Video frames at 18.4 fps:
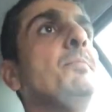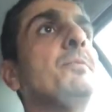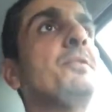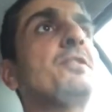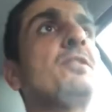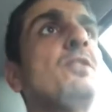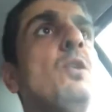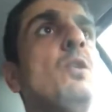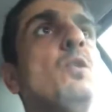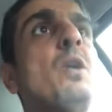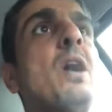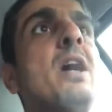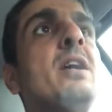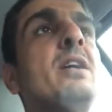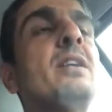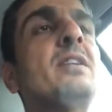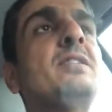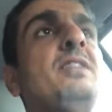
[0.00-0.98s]
So
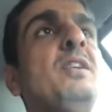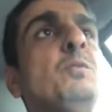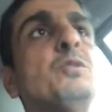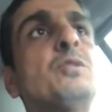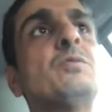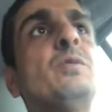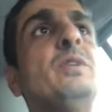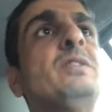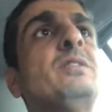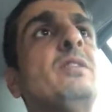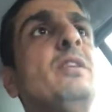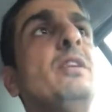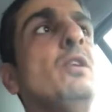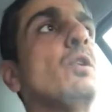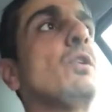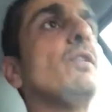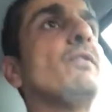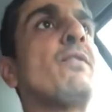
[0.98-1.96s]
IXT was
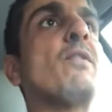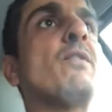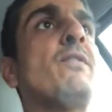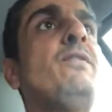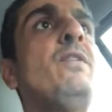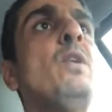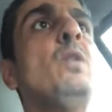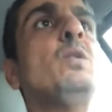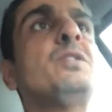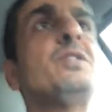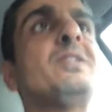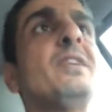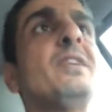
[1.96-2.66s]
recently looking for votes